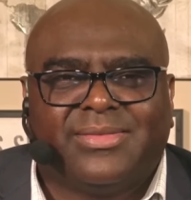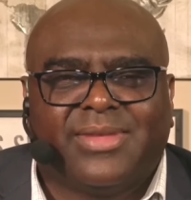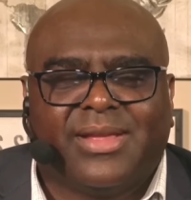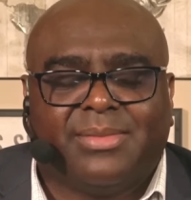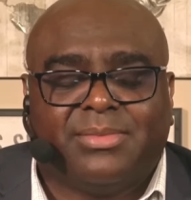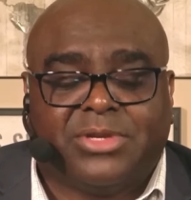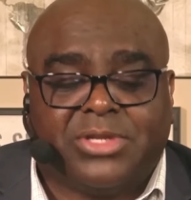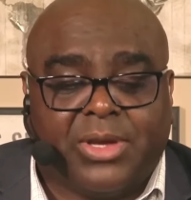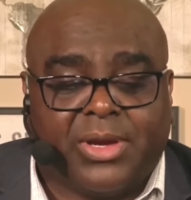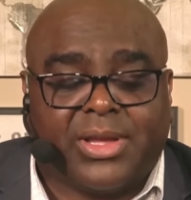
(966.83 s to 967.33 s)

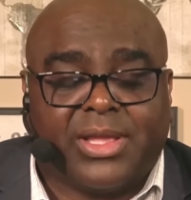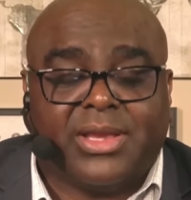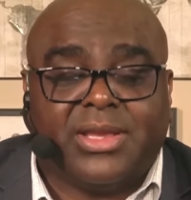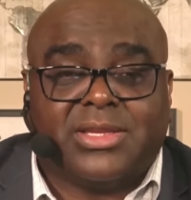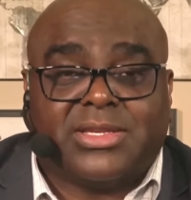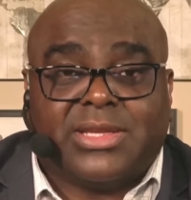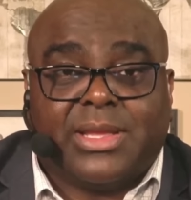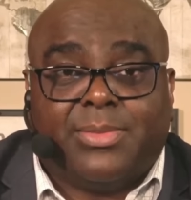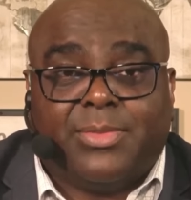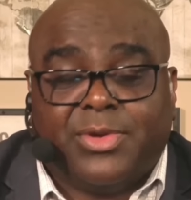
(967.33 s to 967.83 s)
I'm talking to
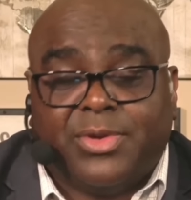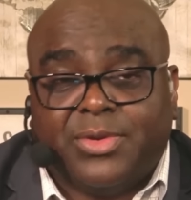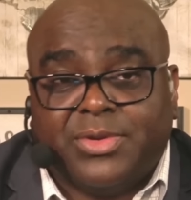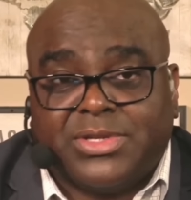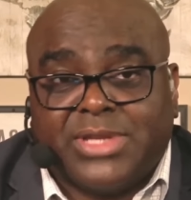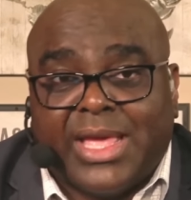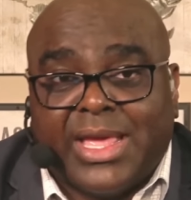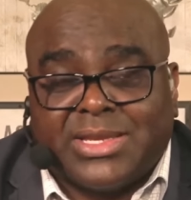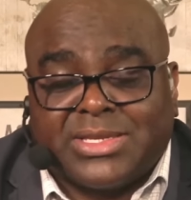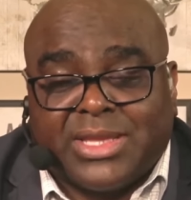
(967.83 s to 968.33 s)
someone who's
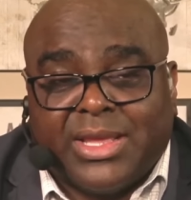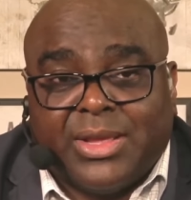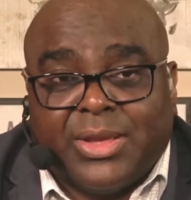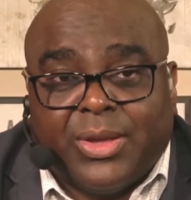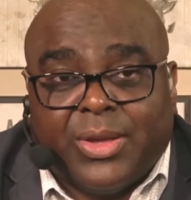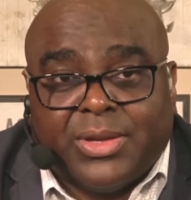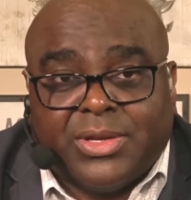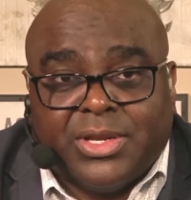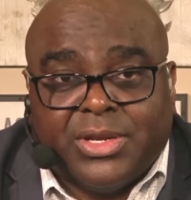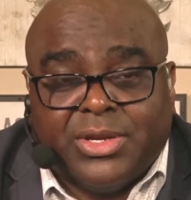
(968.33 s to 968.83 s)
asking
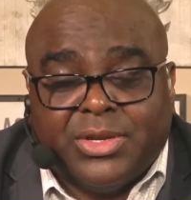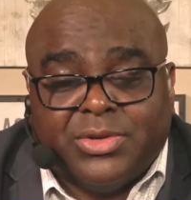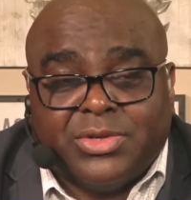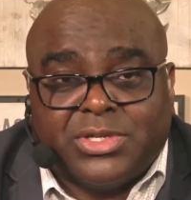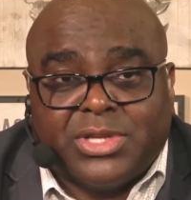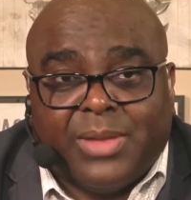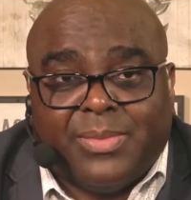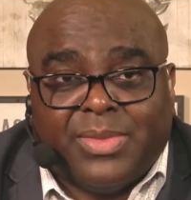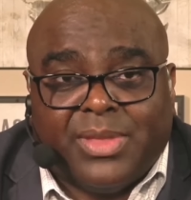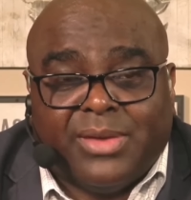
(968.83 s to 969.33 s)
God to do
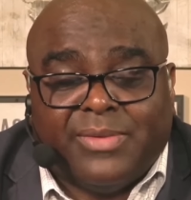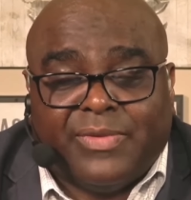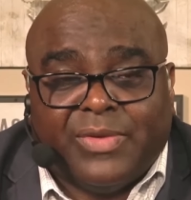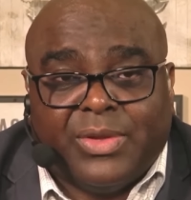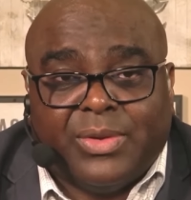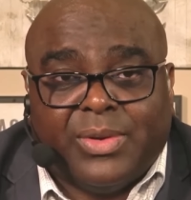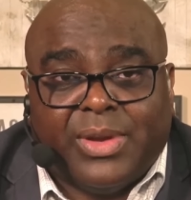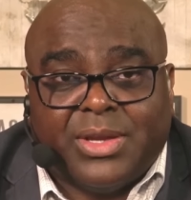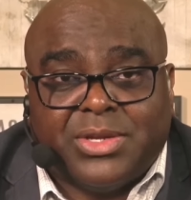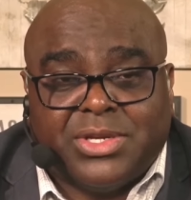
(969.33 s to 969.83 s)
something for
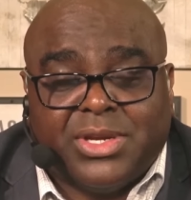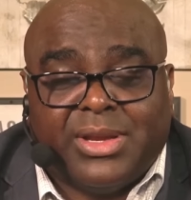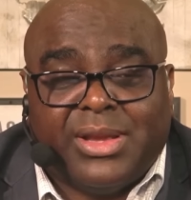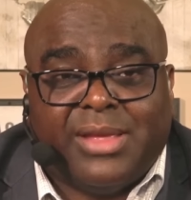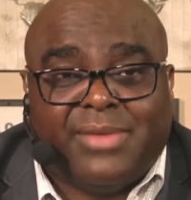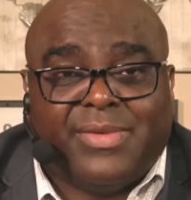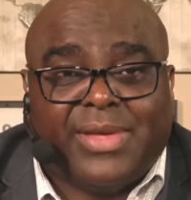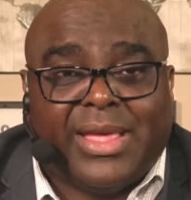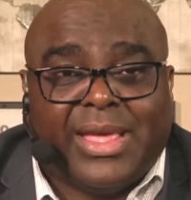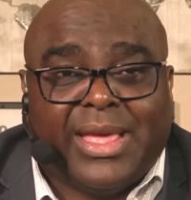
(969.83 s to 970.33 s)
you that you
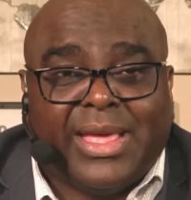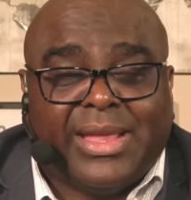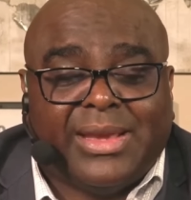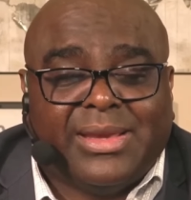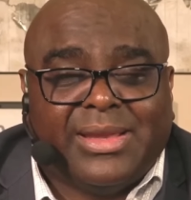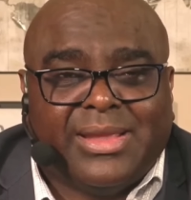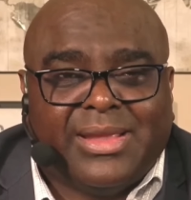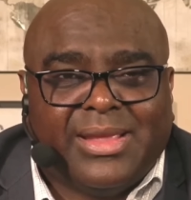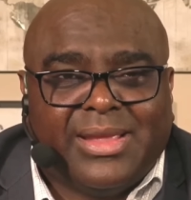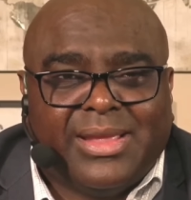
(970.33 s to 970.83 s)
never had.
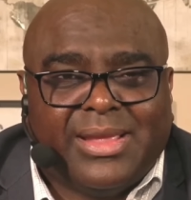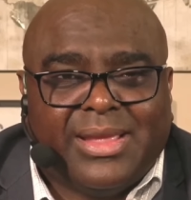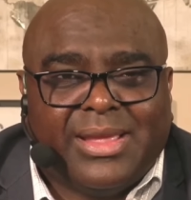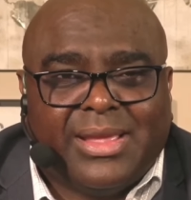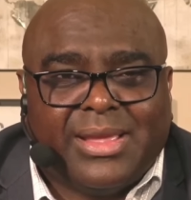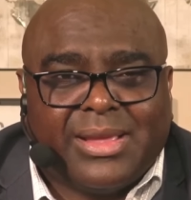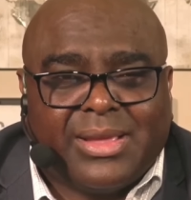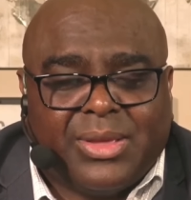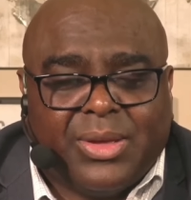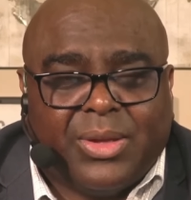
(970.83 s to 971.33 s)

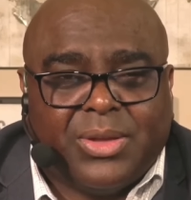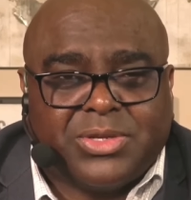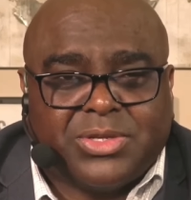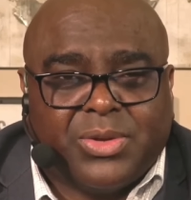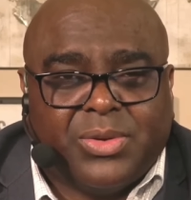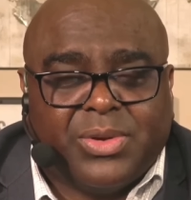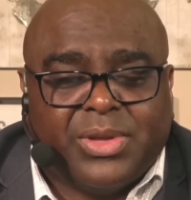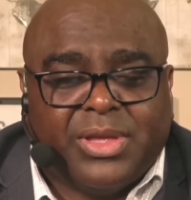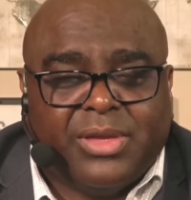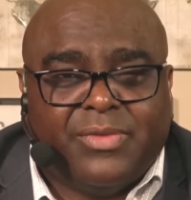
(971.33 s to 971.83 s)
God's
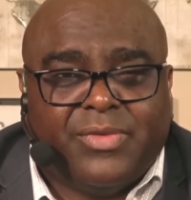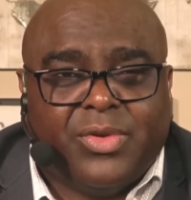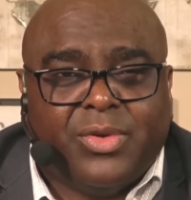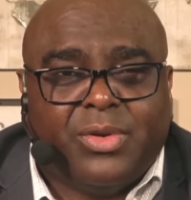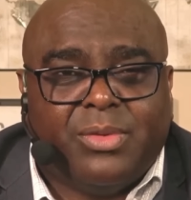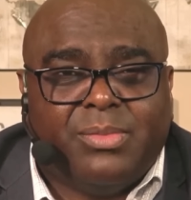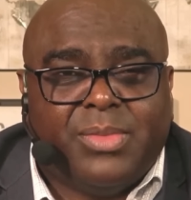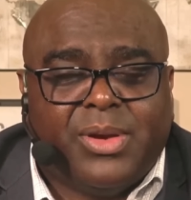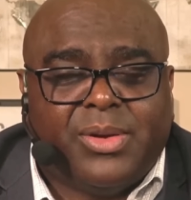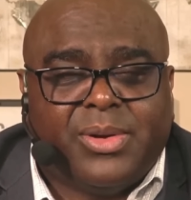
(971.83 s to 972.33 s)
going to give you
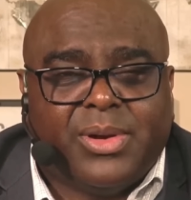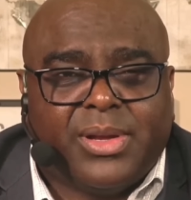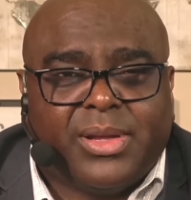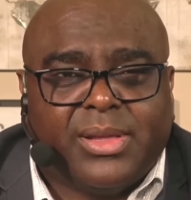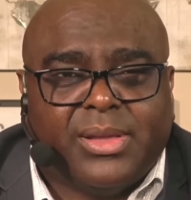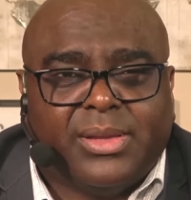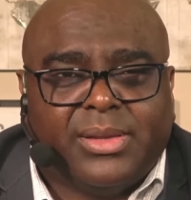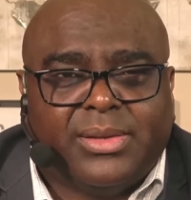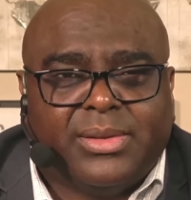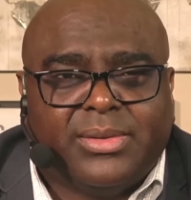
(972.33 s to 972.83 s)
a
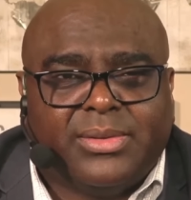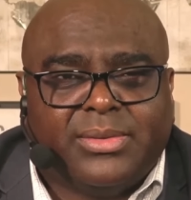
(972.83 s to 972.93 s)
miracle.